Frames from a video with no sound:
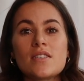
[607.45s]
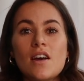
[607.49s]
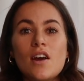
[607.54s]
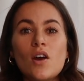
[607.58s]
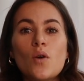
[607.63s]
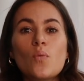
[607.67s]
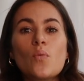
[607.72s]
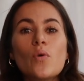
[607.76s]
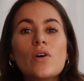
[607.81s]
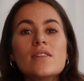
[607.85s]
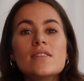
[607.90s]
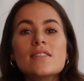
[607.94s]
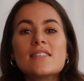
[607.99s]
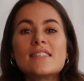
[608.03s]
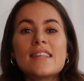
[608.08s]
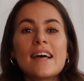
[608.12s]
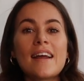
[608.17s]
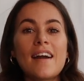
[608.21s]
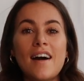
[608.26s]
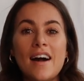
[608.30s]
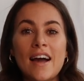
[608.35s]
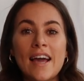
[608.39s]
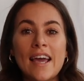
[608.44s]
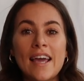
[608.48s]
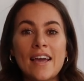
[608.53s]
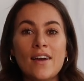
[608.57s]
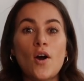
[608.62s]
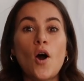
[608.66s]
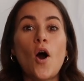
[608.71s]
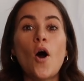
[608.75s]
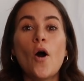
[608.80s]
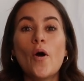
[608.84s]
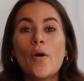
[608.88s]
are ones that I
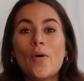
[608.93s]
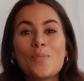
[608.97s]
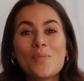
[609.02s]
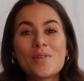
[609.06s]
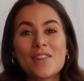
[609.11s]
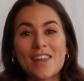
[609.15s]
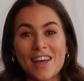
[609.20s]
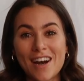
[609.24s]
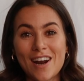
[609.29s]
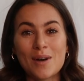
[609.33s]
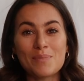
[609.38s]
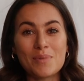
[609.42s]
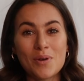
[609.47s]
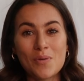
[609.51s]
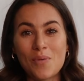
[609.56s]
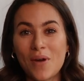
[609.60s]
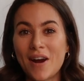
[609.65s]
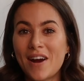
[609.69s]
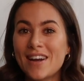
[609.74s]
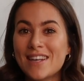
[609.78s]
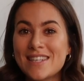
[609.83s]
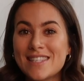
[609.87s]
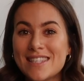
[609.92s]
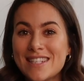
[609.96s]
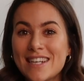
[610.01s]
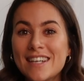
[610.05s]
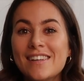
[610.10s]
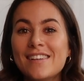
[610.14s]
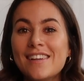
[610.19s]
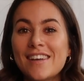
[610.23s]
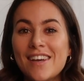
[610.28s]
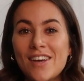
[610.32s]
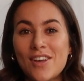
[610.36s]
hope that I'll be wearing
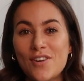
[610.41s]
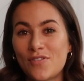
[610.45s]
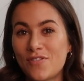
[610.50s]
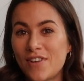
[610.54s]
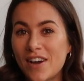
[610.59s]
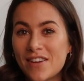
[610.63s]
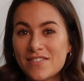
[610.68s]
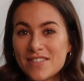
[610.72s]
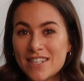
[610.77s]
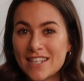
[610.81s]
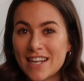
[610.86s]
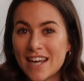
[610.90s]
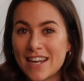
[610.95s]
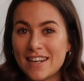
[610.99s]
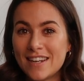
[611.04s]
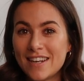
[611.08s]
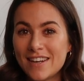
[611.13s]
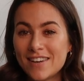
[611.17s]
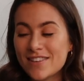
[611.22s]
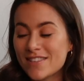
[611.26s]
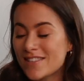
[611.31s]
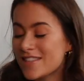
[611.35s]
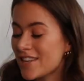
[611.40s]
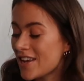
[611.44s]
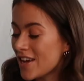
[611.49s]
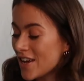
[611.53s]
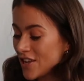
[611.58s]
still in 5 to 10 years,